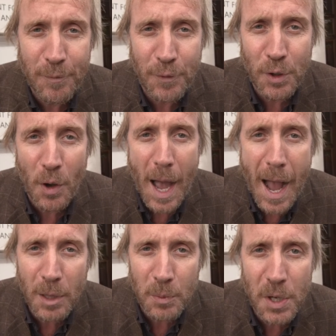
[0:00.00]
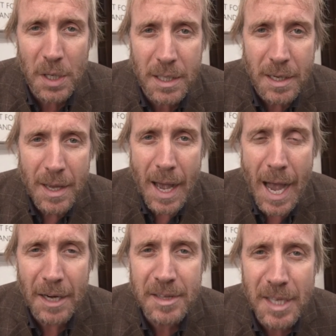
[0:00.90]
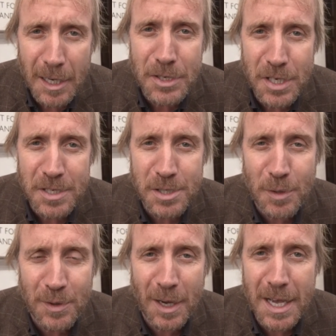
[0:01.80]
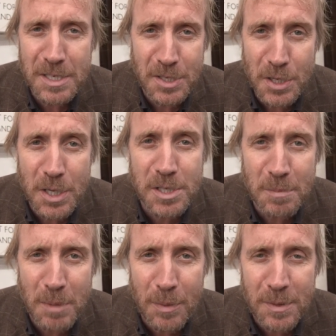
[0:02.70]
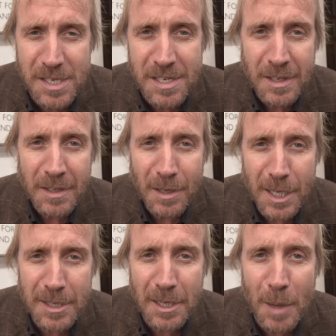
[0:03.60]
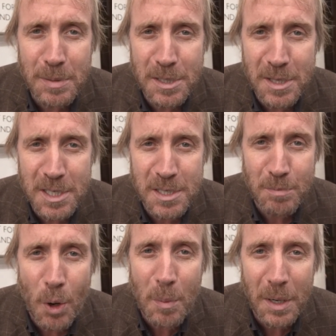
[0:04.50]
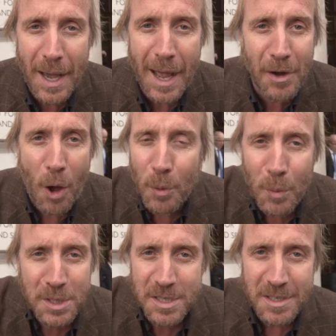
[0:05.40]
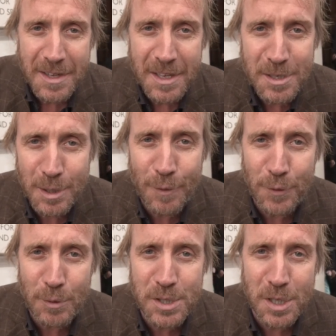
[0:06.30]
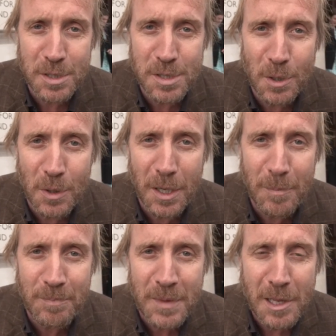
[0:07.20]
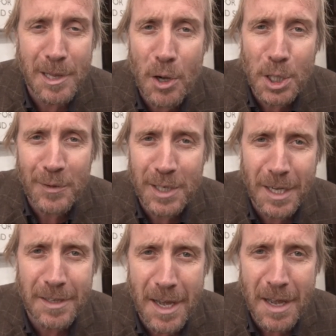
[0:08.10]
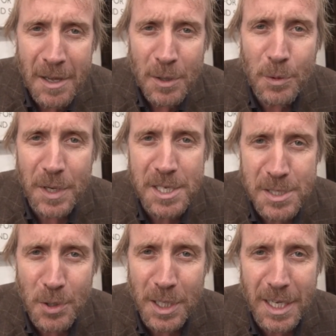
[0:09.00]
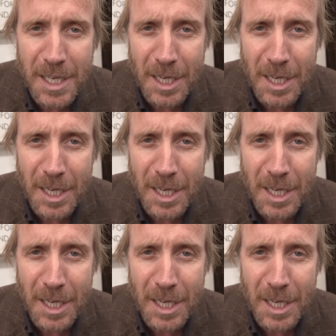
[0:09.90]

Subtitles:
for your hard work and diligence over the last years and months leading up to this moment and onwards to the future. So, llongyfarchiadau gwresog I chi